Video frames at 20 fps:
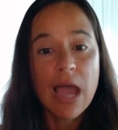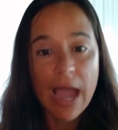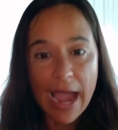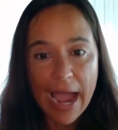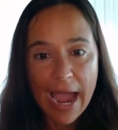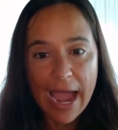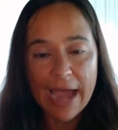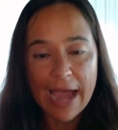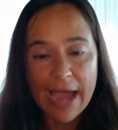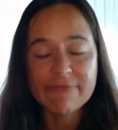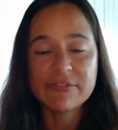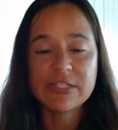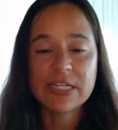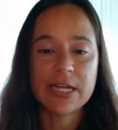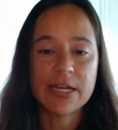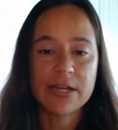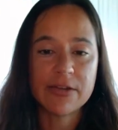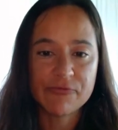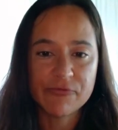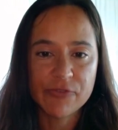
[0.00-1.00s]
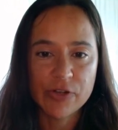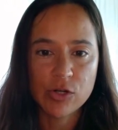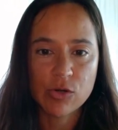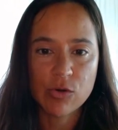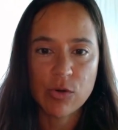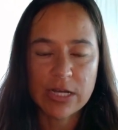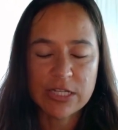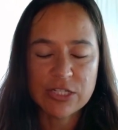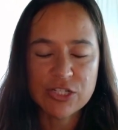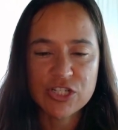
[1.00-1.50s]
have time for
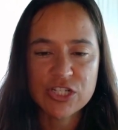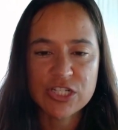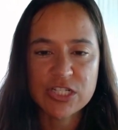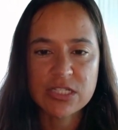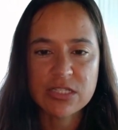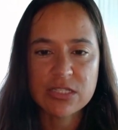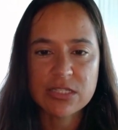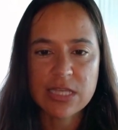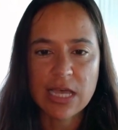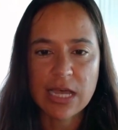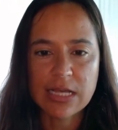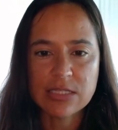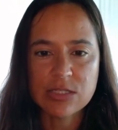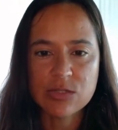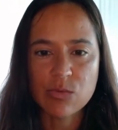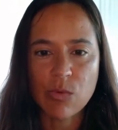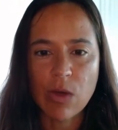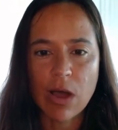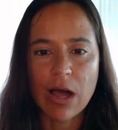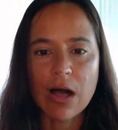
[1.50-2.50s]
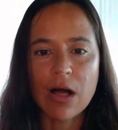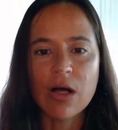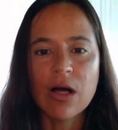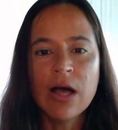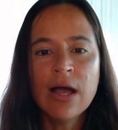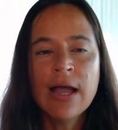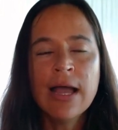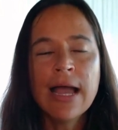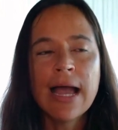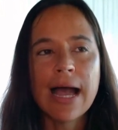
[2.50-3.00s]
questions as well,
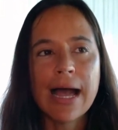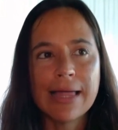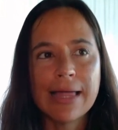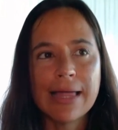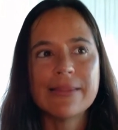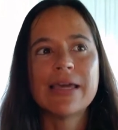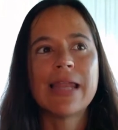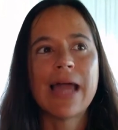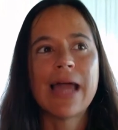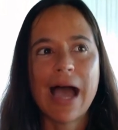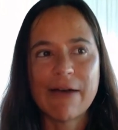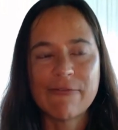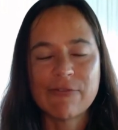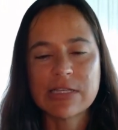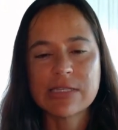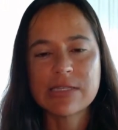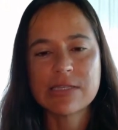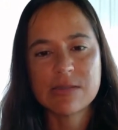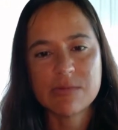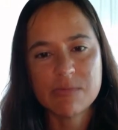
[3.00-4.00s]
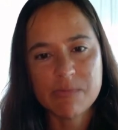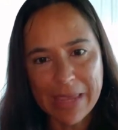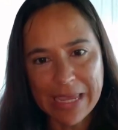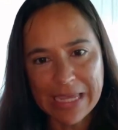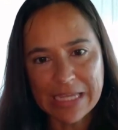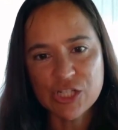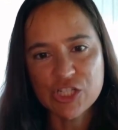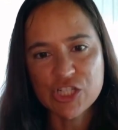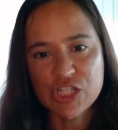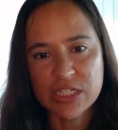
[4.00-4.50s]
and then have a
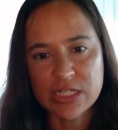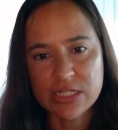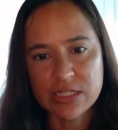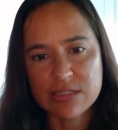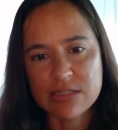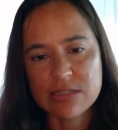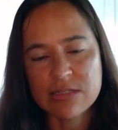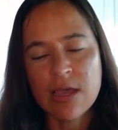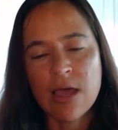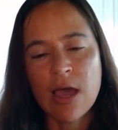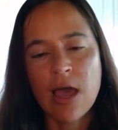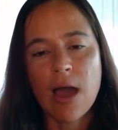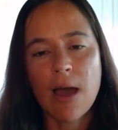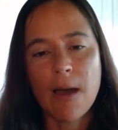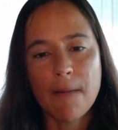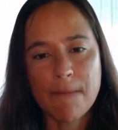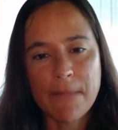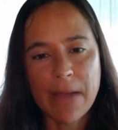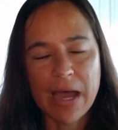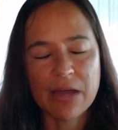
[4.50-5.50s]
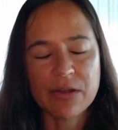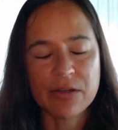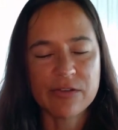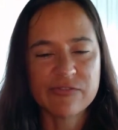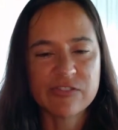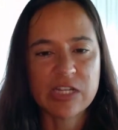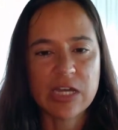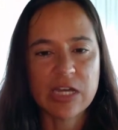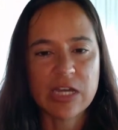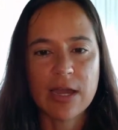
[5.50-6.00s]
spacious amount of
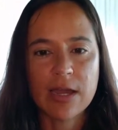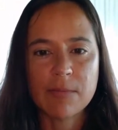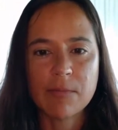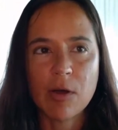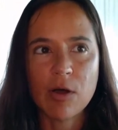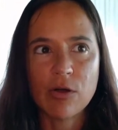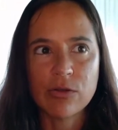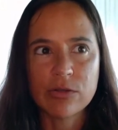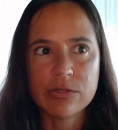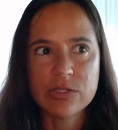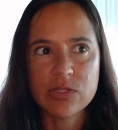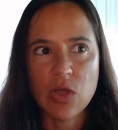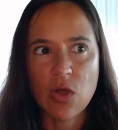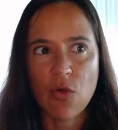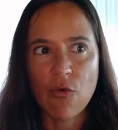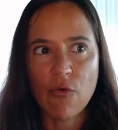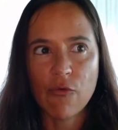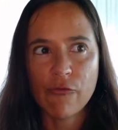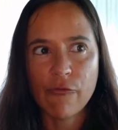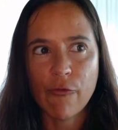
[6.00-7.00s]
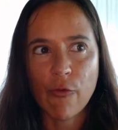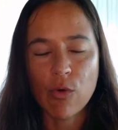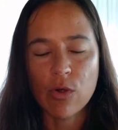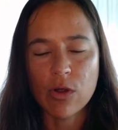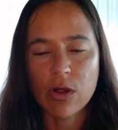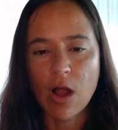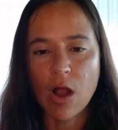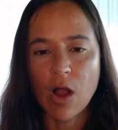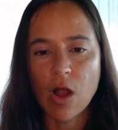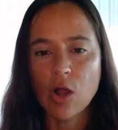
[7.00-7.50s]
time also
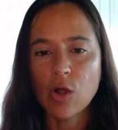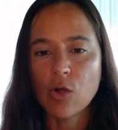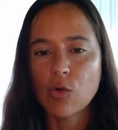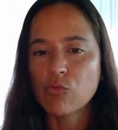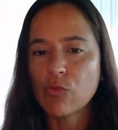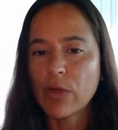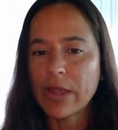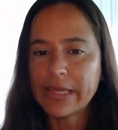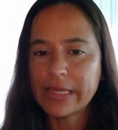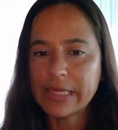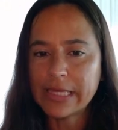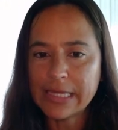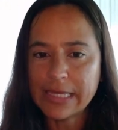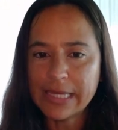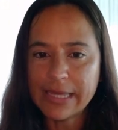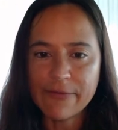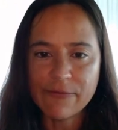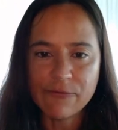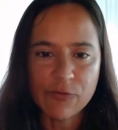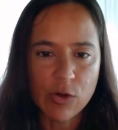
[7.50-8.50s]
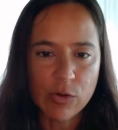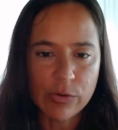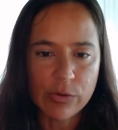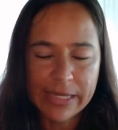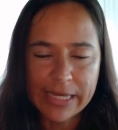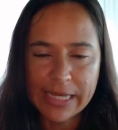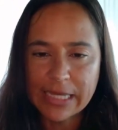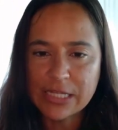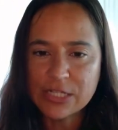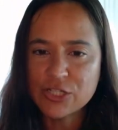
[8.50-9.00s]
for our Reiki
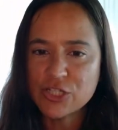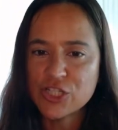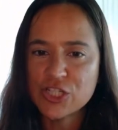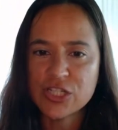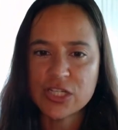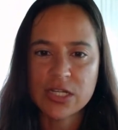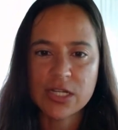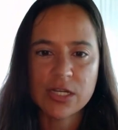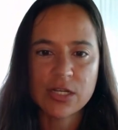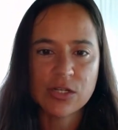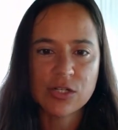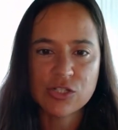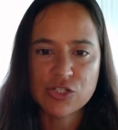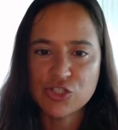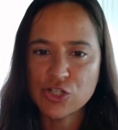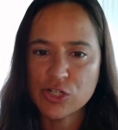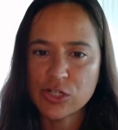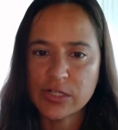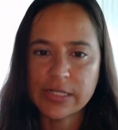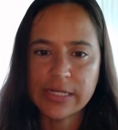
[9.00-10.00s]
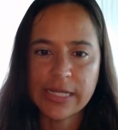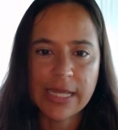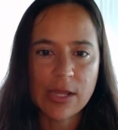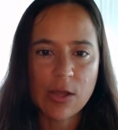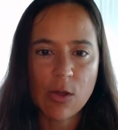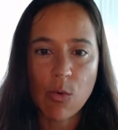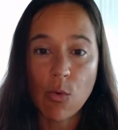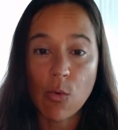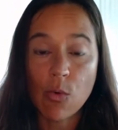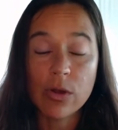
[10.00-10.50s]
invocation journey
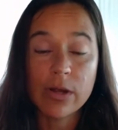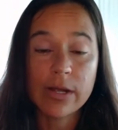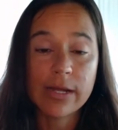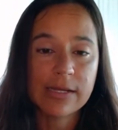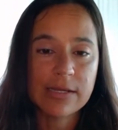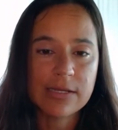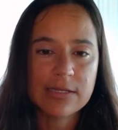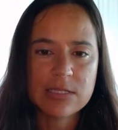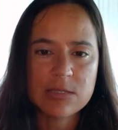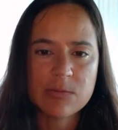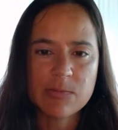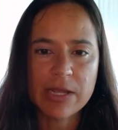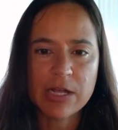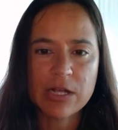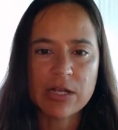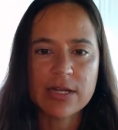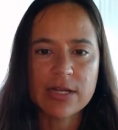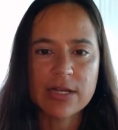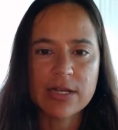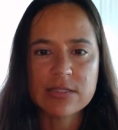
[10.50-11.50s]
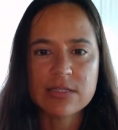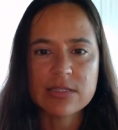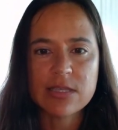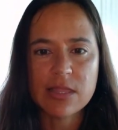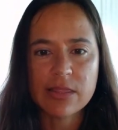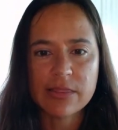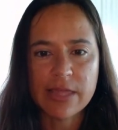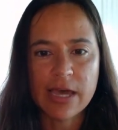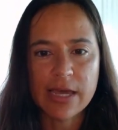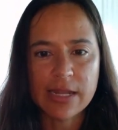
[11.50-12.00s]
or experience
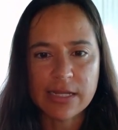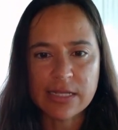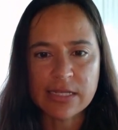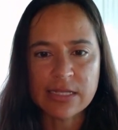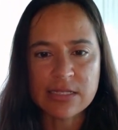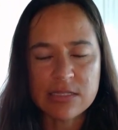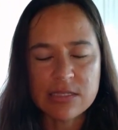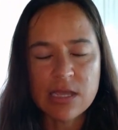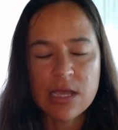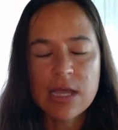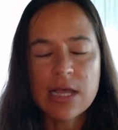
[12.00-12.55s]
that is